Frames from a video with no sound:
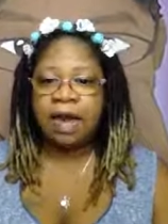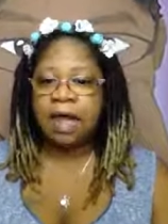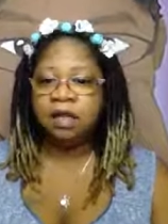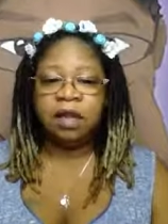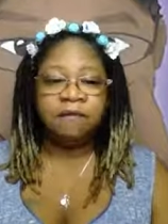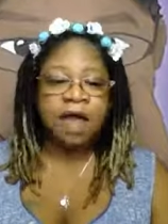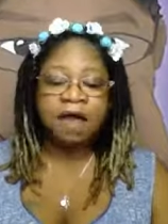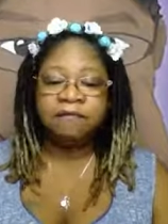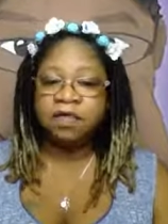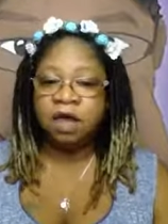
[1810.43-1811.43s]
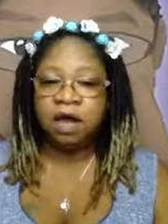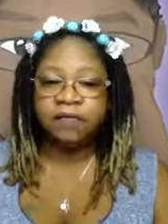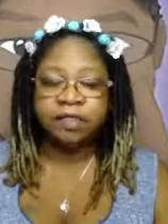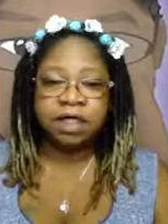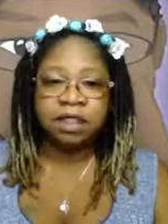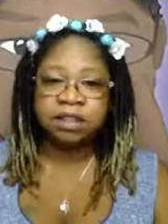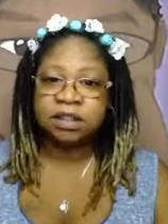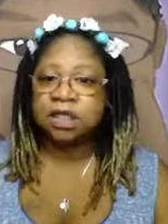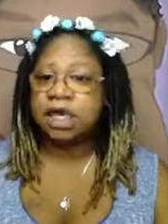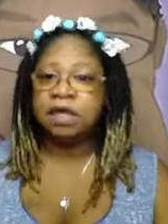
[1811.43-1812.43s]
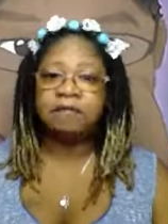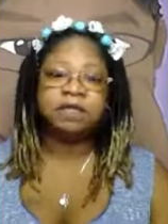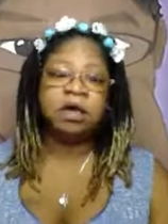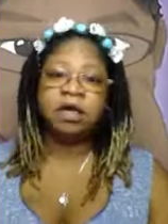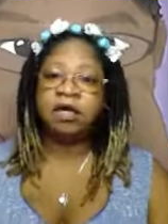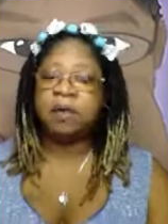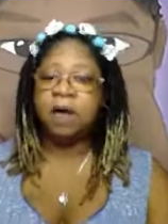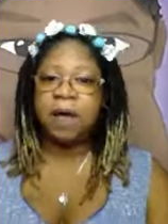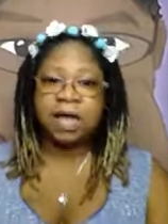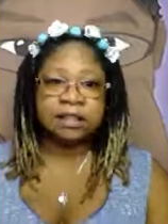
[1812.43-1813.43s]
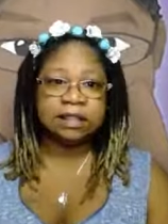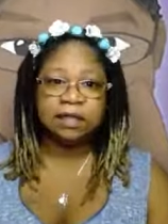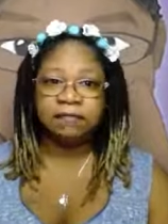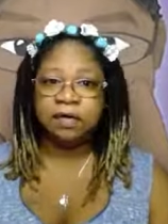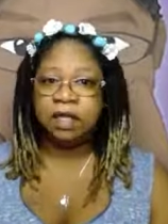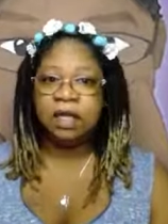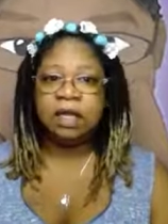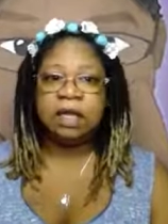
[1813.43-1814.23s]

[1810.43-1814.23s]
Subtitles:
I love having the conversations and I love talking about positivity.